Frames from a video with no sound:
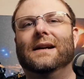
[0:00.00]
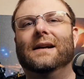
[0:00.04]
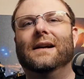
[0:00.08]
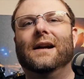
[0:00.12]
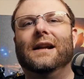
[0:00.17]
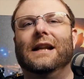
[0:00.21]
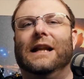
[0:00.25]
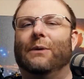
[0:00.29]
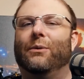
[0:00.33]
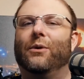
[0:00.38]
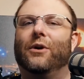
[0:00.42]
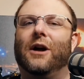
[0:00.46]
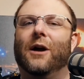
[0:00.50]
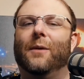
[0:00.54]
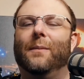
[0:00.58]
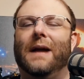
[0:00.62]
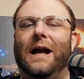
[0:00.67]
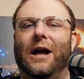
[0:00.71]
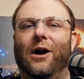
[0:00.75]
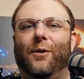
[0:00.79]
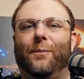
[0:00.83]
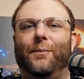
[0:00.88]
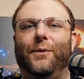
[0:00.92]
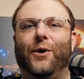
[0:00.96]
that will come
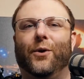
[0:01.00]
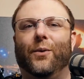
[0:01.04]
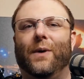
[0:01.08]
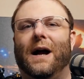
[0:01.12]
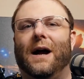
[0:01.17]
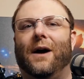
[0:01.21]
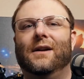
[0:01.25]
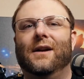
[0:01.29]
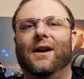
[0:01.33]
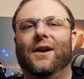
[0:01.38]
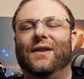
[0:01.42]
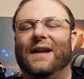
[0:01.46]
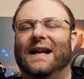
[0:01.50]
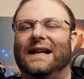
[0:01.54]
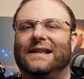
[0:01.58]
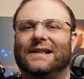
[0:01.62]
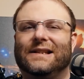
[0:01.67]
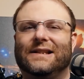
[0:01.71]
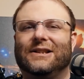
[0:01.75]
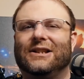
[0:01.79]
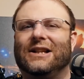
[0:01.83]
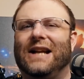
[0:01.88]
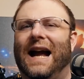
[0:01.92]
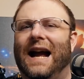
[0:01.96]
help you out. That's
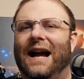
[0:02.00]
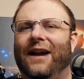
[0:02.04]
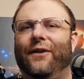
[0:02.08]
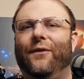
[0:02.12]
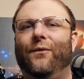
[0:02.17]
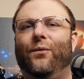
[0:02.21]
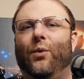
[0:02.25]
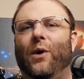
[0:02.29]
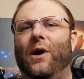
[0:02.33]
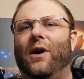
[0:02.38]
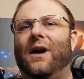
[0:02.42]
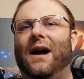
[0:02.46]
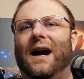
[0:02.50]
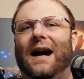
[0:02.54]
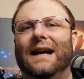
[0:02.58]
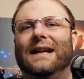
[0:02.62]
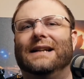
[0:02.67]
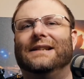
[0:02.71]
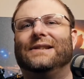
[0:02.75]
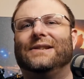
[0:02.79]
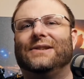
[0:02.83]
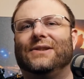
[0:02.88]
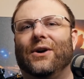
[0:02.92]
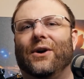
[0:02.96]
kind of where I
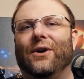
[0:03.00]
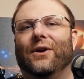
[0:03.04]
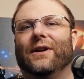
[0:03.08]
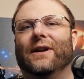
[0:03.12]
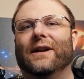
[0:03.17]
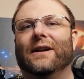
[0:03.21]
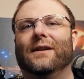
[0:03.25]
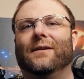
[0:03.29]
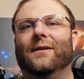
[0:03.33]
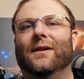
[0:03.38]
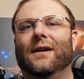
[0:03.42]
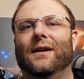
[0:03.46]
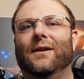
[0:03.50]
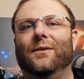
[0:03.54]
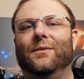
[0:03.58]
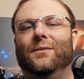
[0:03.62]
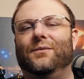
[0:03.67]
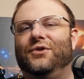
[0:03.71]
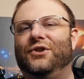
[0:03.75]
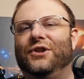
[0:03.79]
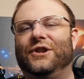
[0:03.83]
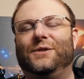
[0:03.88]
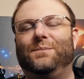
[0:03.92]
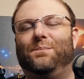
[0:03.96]
started,
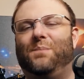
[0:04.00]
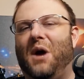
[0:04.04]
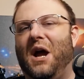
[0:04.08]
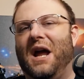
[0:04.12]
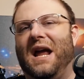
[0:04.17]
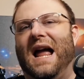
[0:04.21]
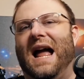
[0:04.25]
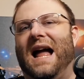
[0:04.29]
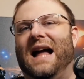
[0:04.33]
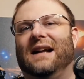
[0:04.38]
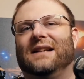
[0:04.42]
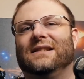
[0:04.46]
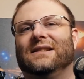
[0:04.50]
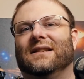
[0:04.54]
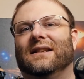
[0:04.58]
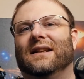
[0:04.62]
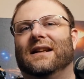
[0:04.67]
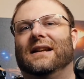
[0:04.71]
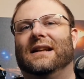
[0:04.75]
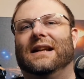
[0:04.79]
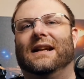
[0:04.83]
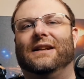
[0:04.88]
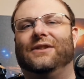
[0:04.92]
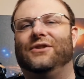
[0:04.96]
just by accident.